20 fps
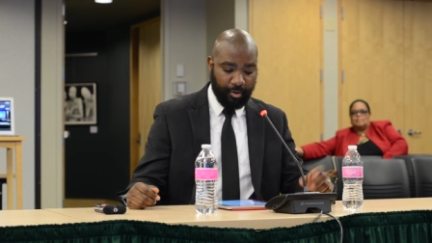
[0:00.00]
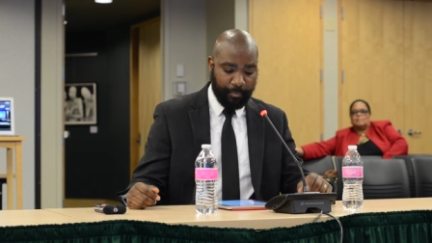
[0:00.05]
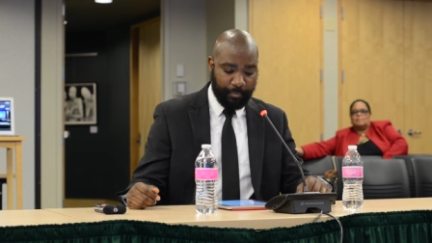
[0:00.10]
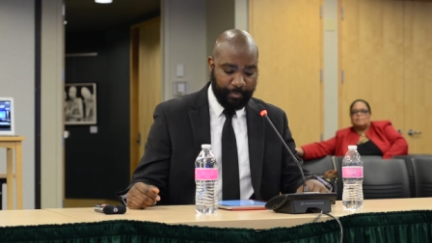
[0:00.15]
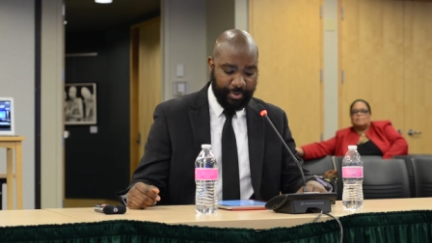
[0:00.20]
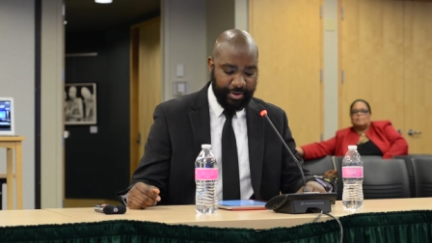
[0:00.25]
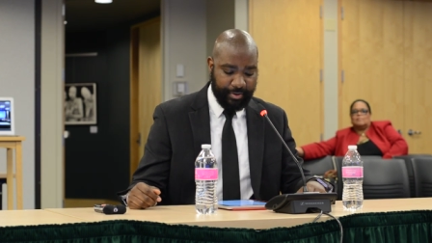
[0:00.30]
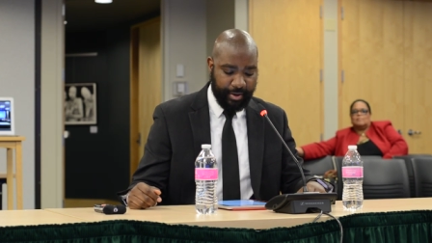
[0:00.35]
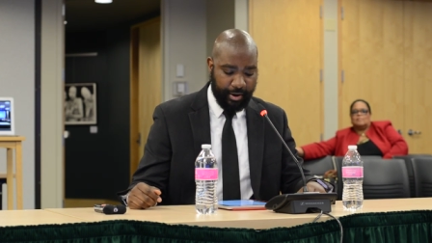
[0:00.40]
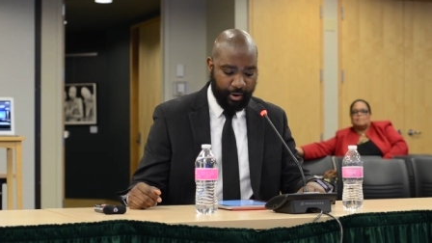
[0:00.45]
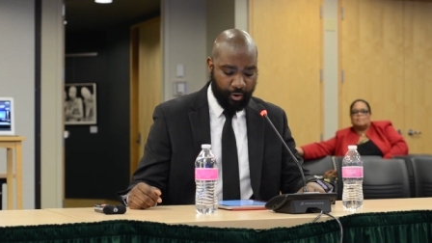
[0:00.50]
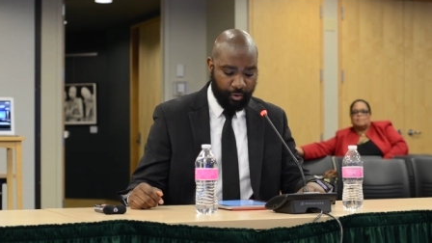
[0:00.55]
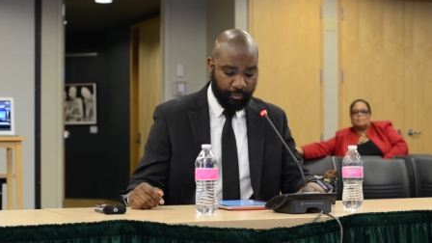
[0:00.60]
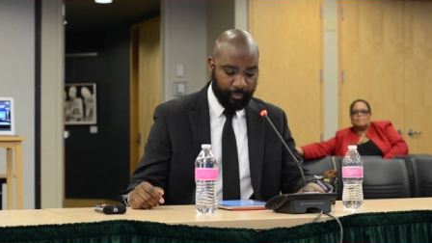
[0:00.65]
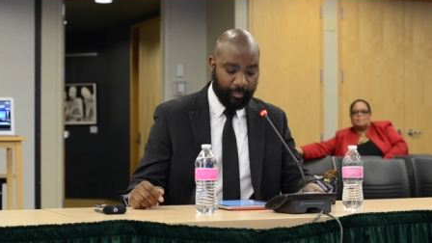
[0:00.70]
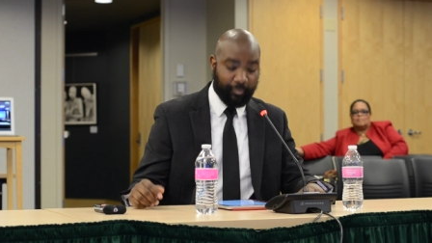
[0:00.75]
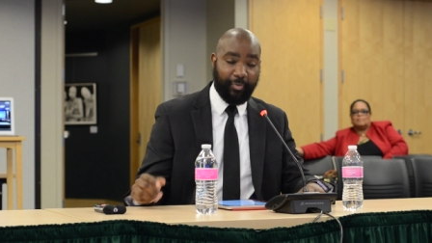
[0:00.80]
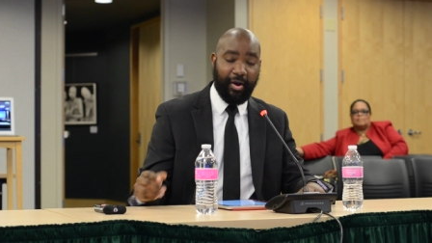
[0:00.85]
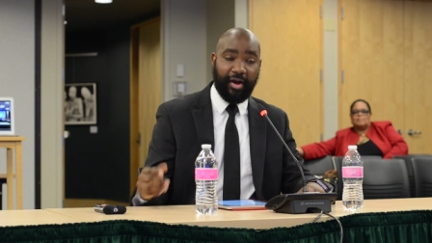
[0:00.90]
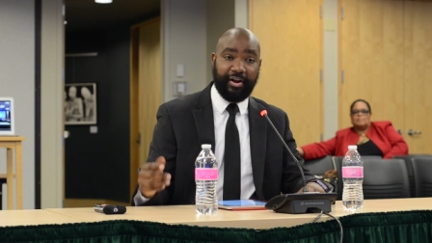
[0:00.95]
Pete
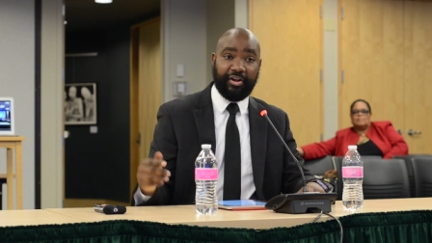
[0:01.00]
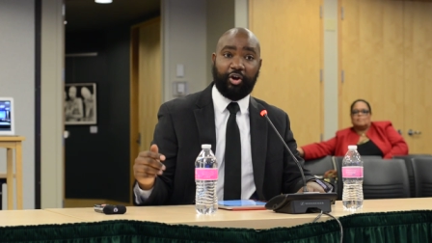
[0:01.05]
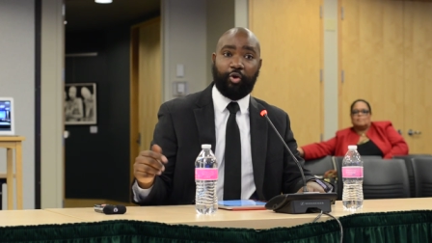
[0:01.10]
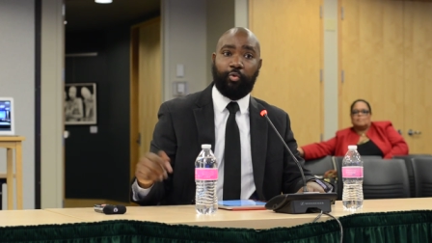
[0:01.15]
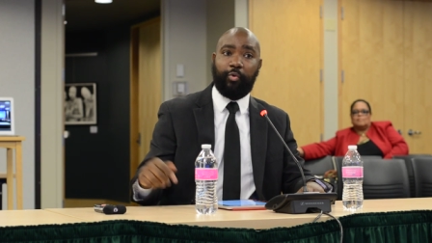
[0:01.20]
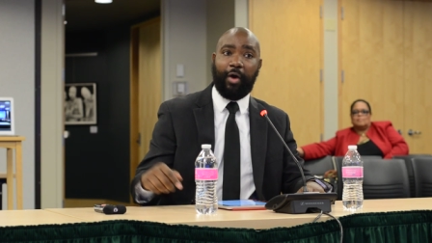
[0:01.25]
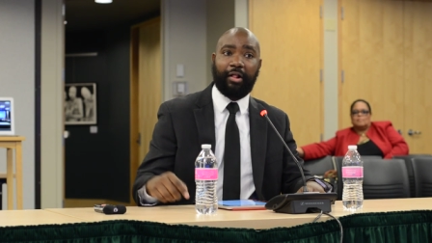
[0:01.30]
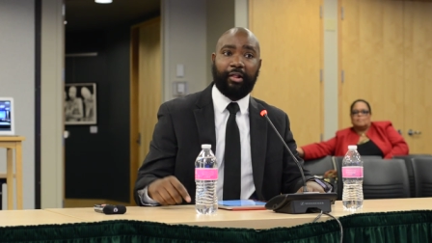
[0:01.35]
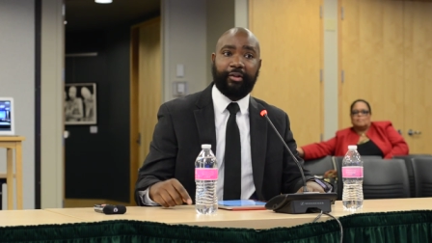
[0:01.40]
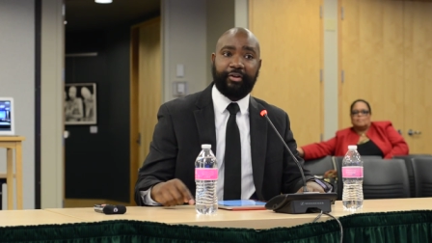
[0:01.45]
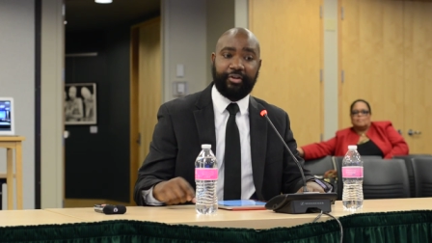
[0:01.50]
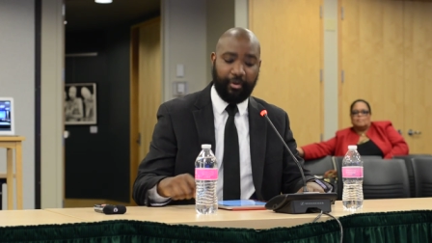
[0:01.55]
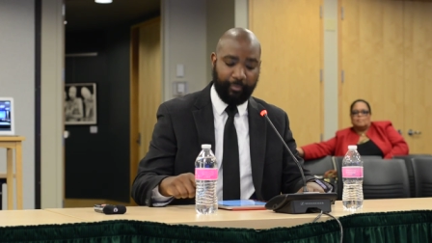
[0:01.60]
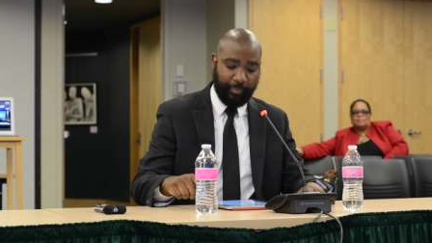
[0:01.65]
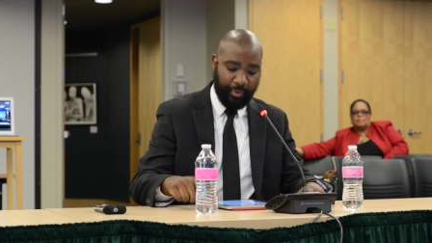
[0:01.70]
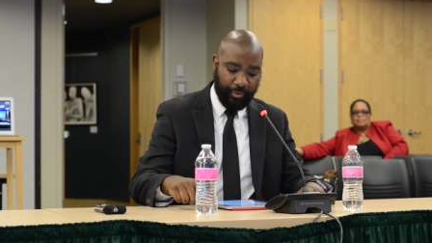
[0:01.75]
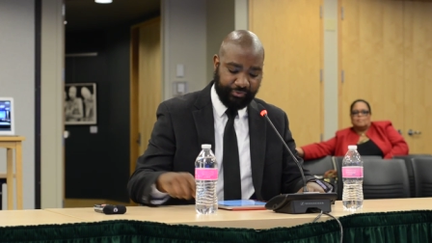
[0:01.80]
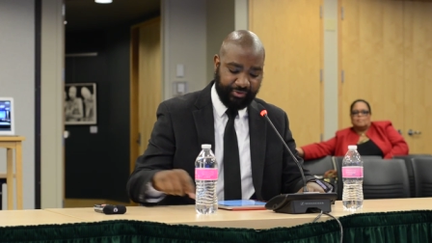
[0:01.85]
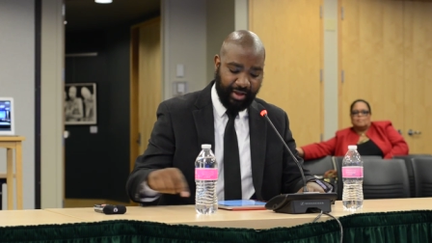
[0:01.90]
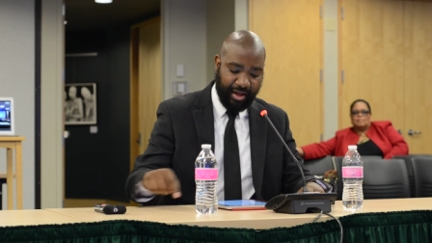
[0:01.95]
Carroll brought in quality on
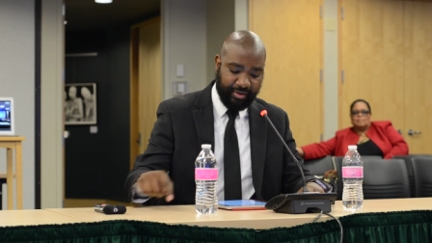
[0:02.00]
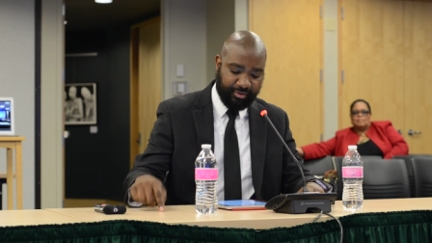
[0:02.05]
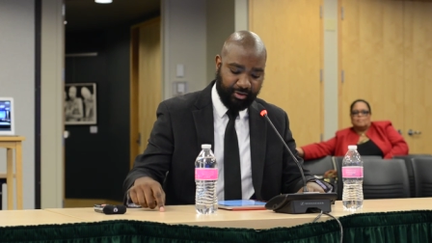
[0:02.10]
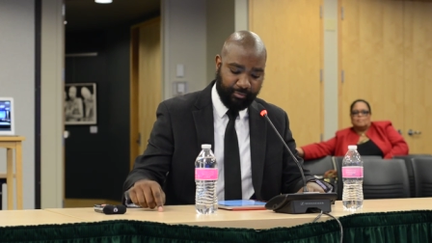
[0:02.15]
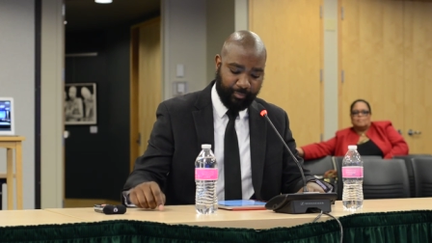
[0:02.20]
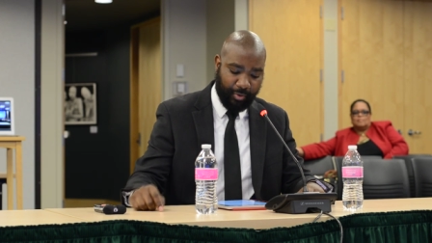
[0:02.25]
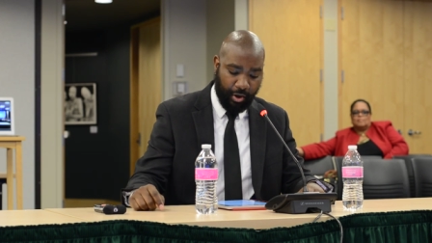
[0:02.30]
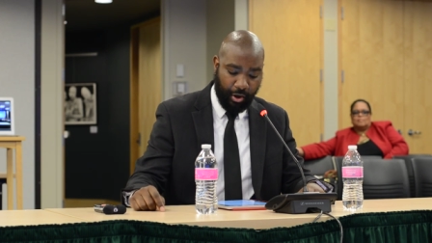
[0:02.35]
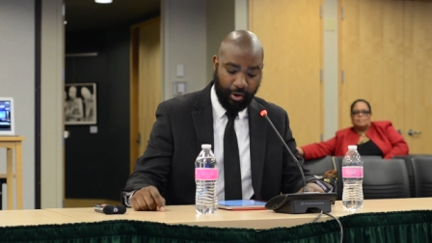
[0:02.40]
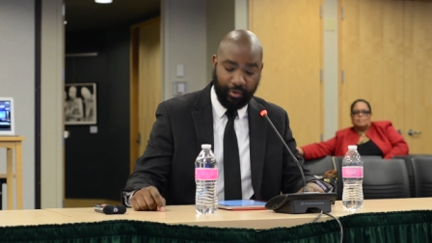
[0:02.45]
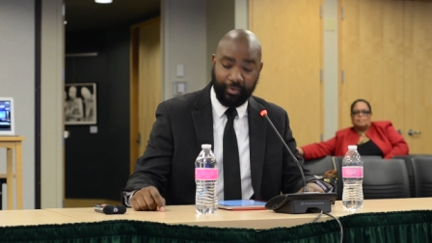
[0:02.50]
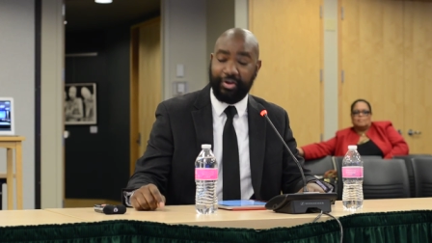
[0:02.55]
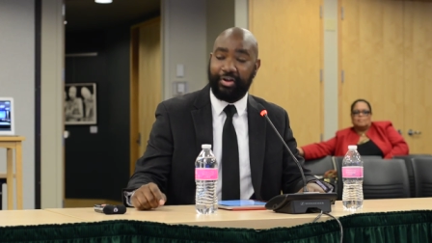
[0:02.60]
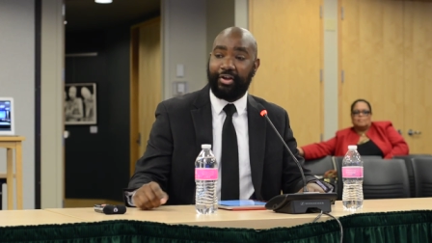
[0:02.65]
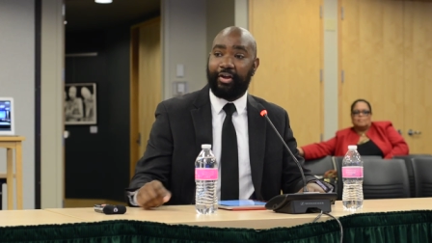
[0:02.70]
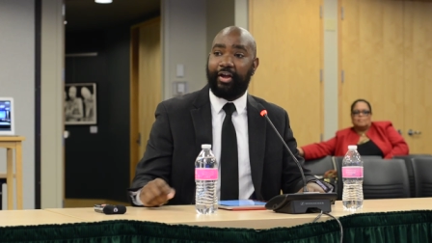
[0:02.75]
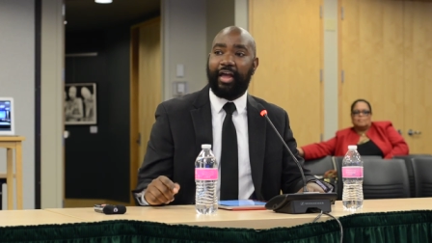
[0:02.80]
both sides of the ball